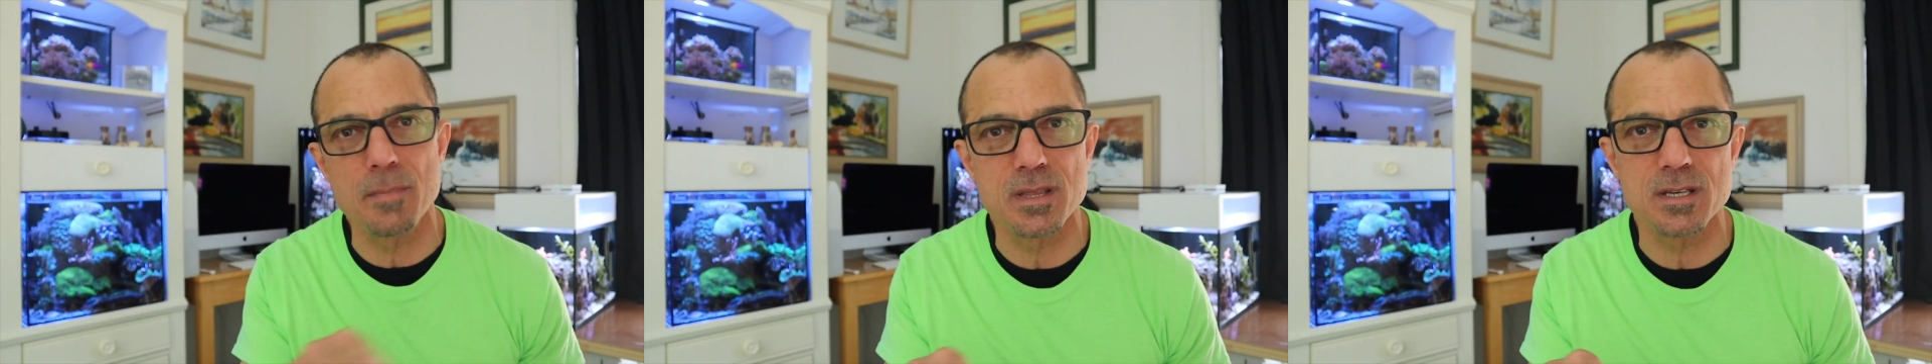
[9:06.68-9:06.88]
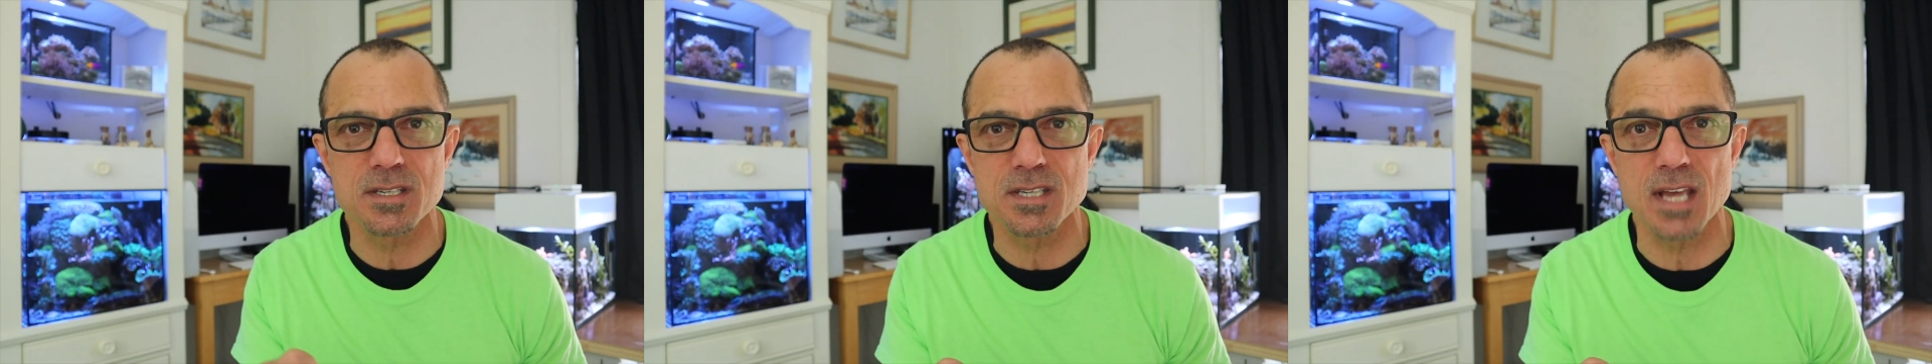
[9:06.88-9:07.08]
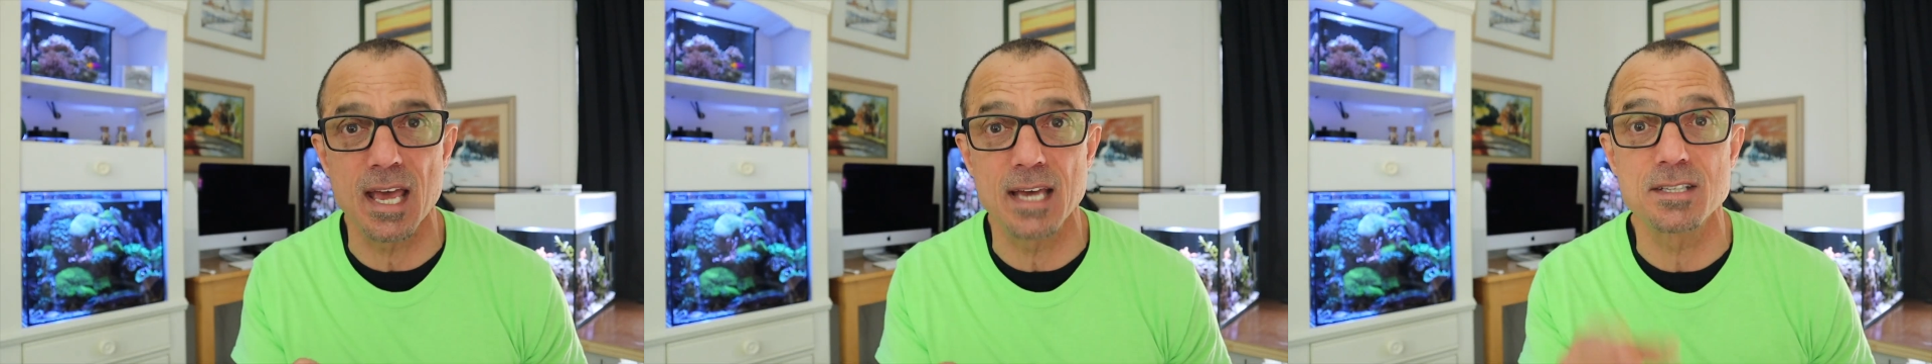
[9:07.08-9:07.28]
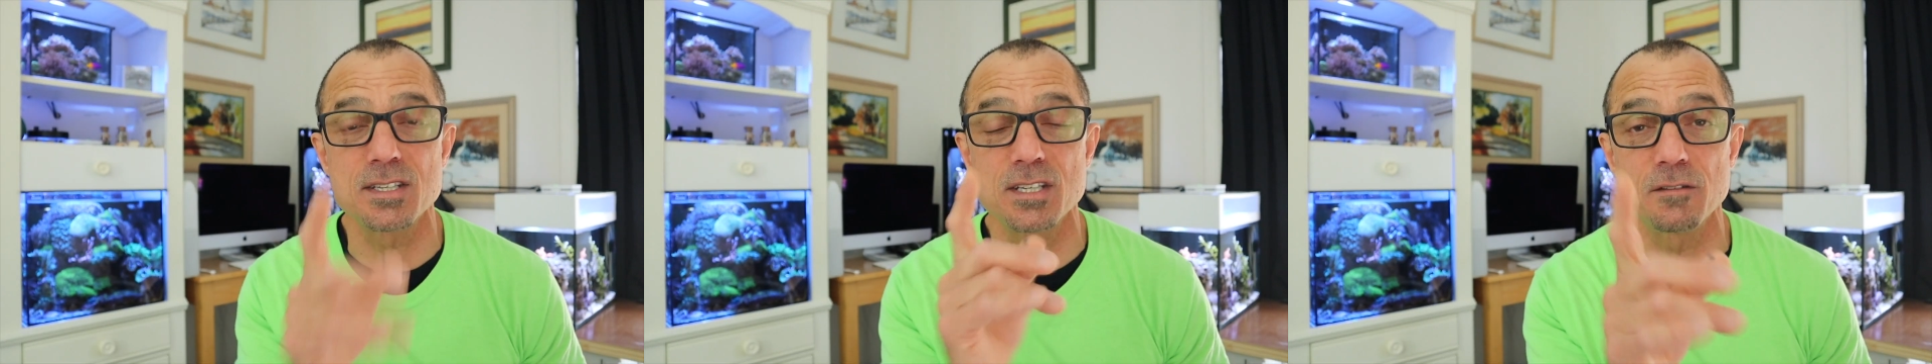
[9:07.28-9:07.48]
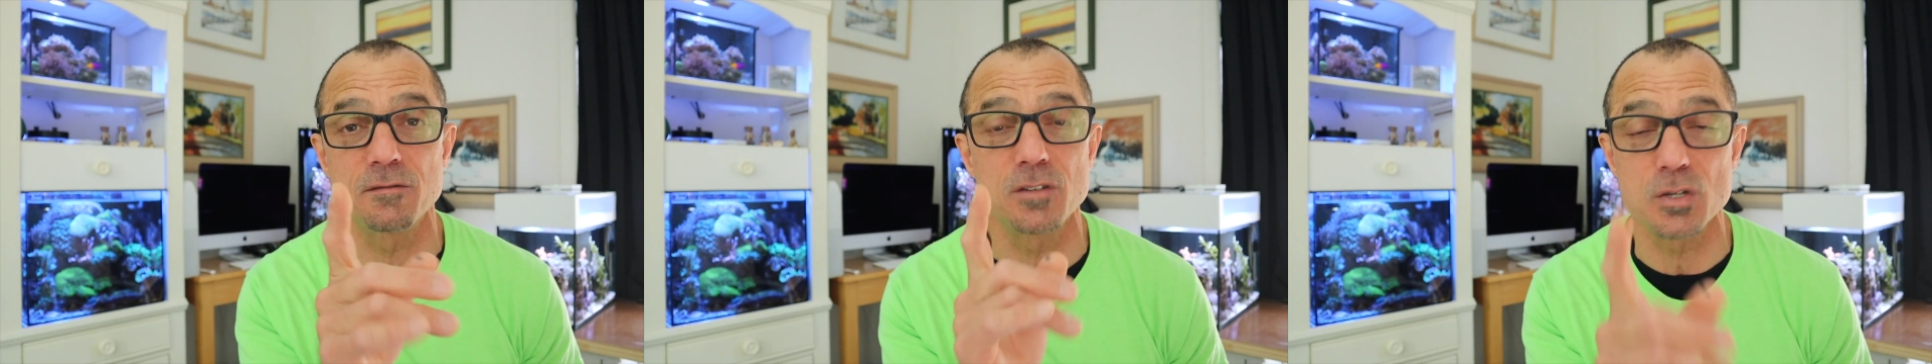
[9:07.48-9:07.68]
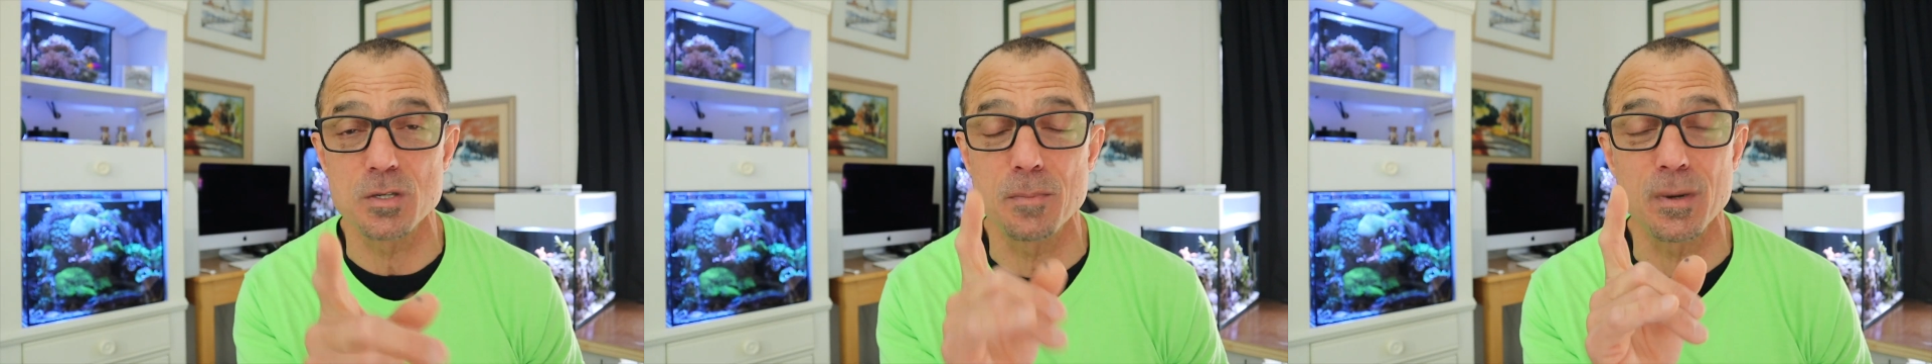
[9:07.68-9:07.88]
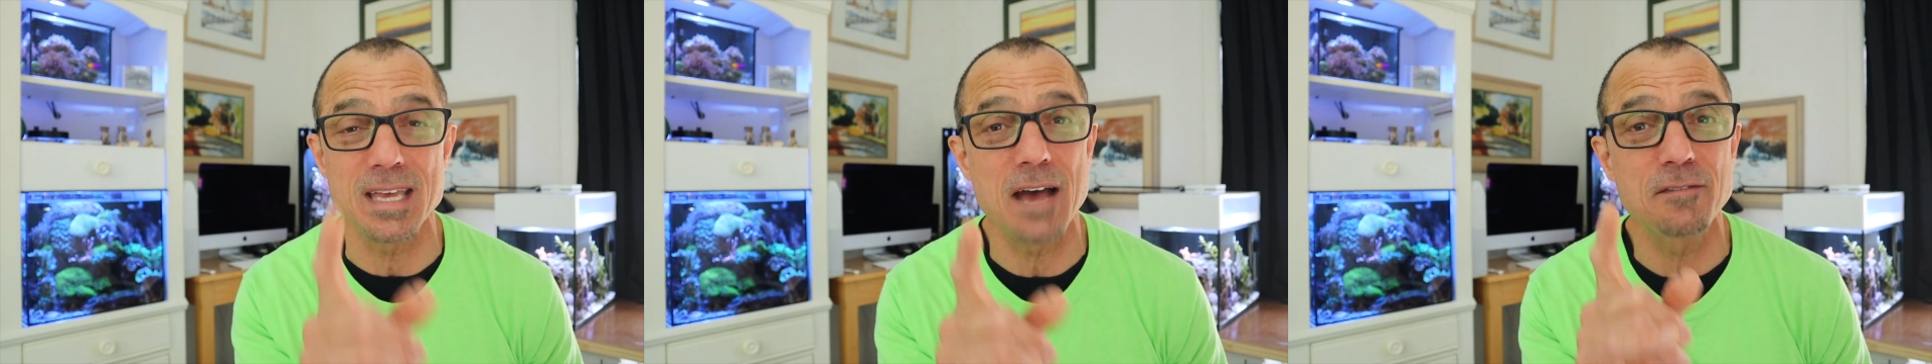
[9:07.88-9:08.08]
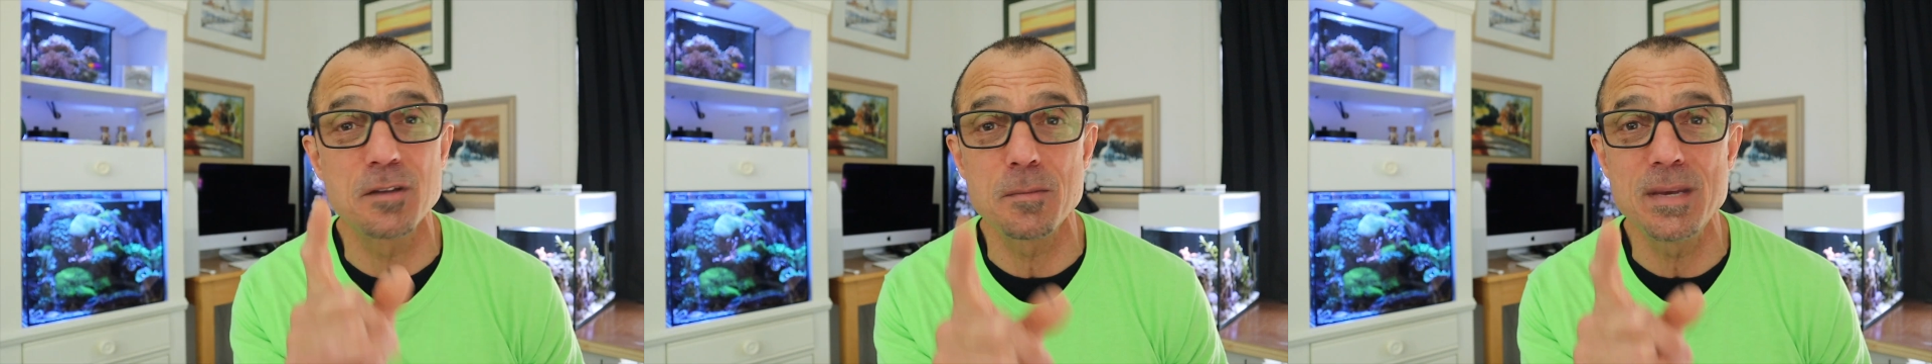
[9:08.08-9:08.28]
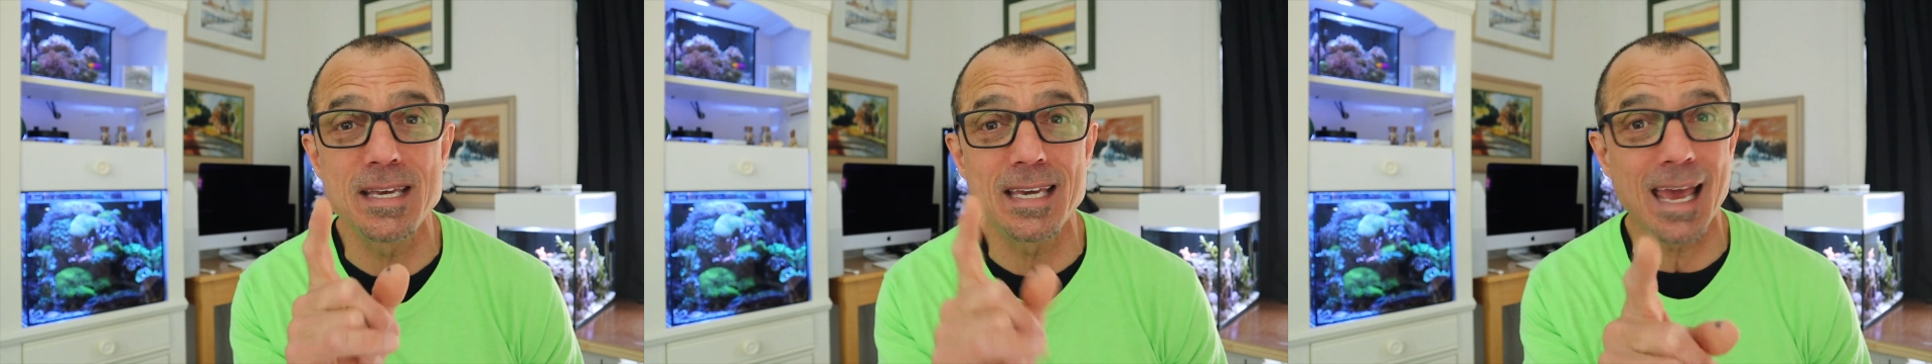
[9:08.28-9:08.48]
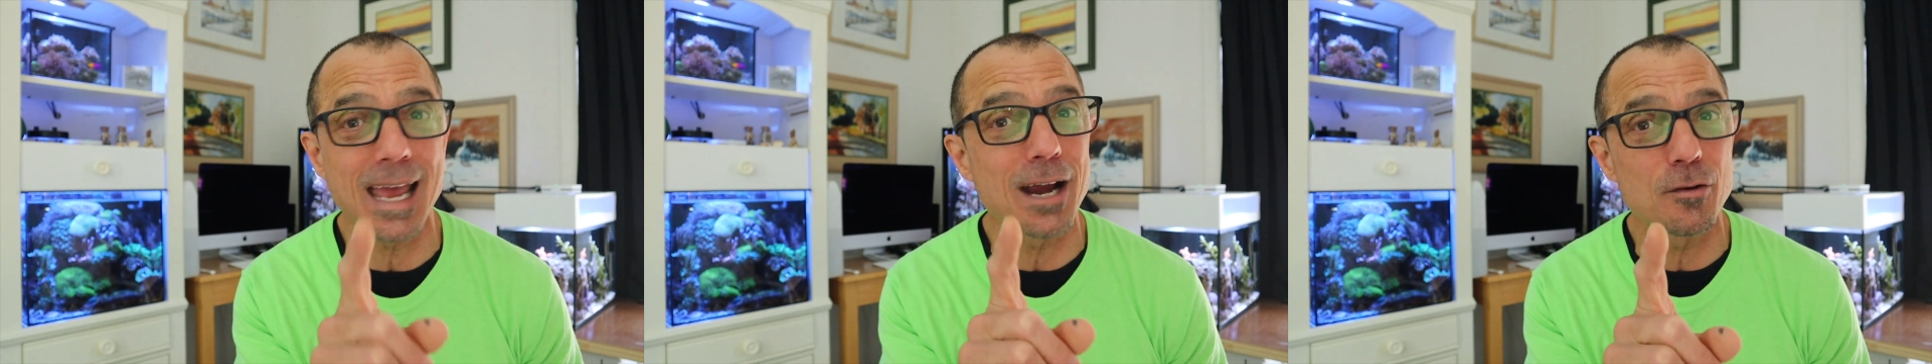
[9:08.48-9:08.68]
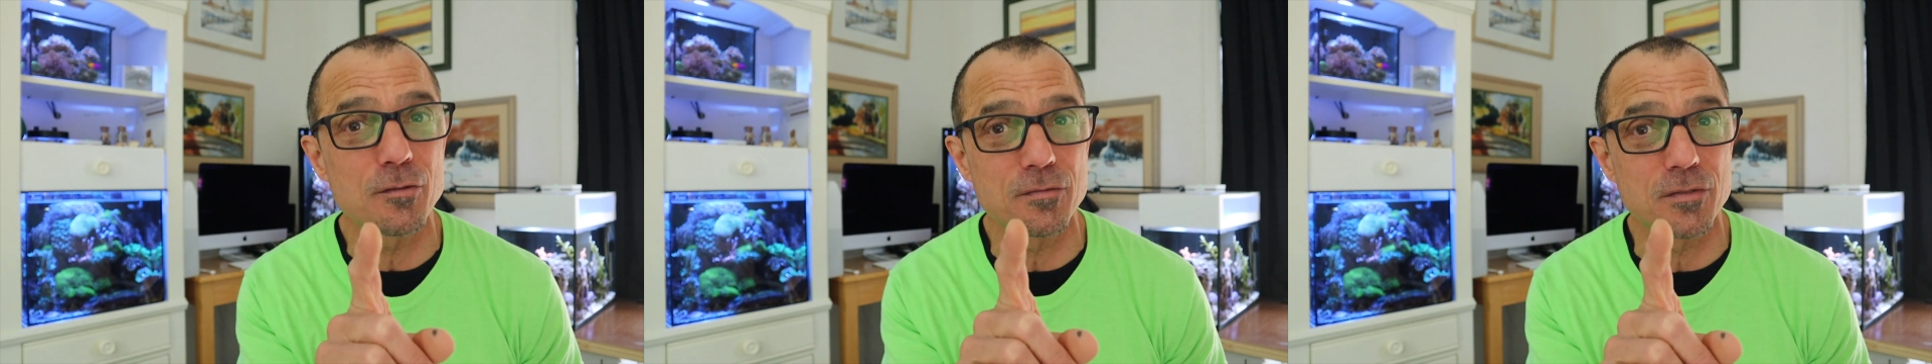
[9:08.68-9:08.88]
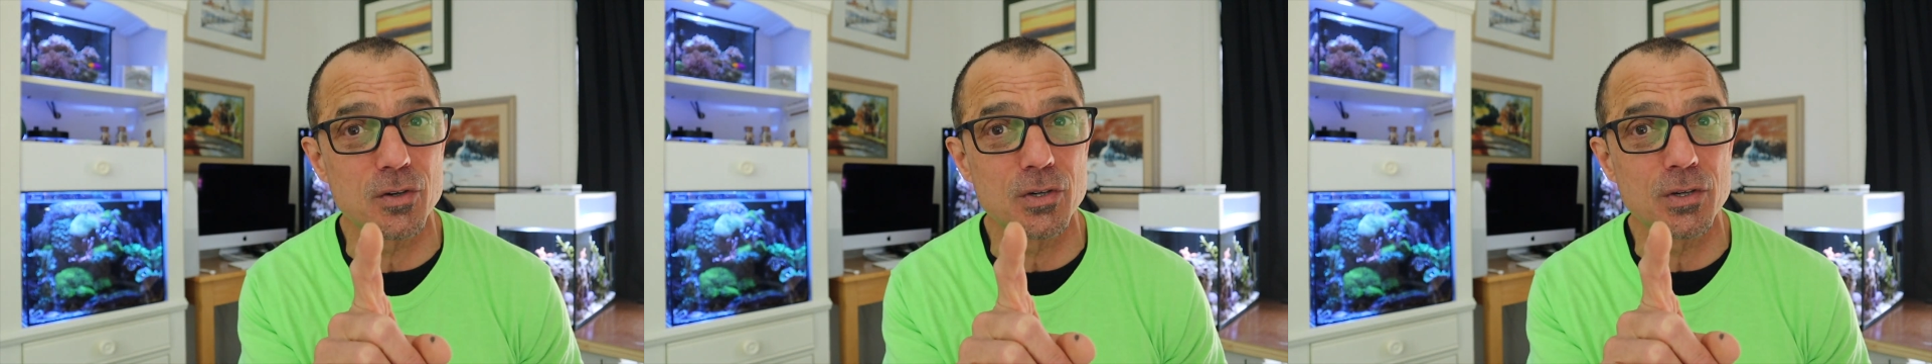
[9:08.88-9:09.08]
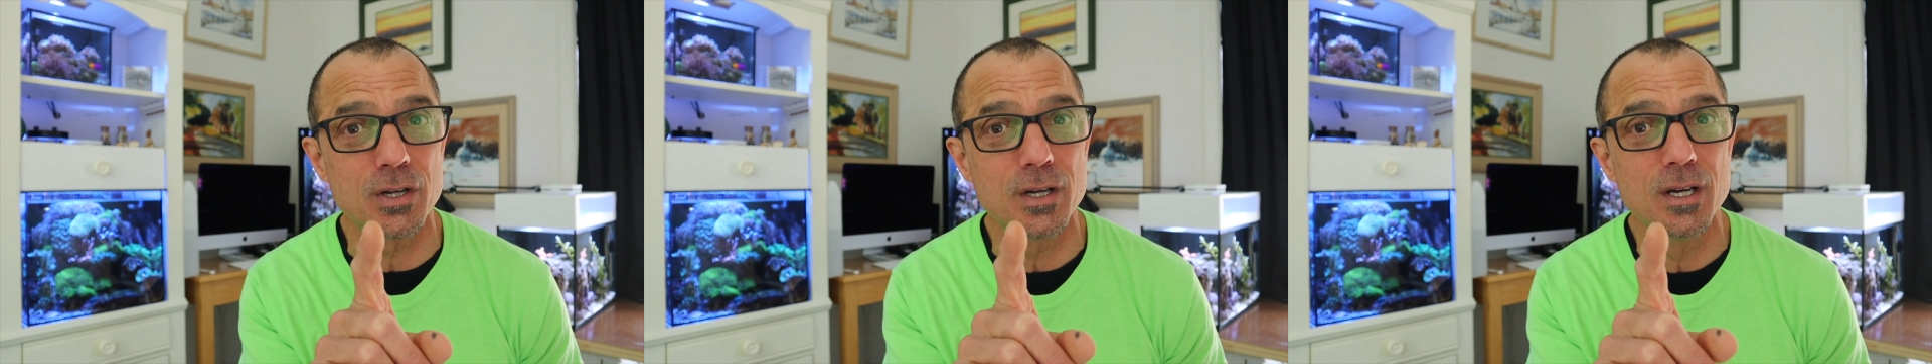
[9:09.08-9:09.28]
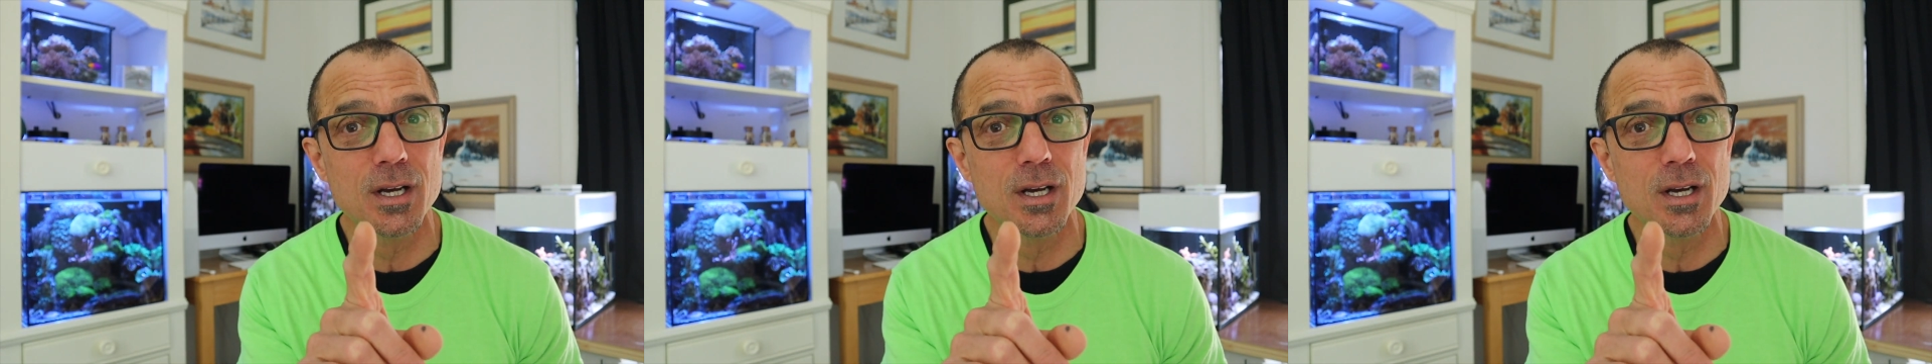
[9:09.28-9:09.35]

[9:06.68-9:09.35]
of the sand sifters, but you have to be careful,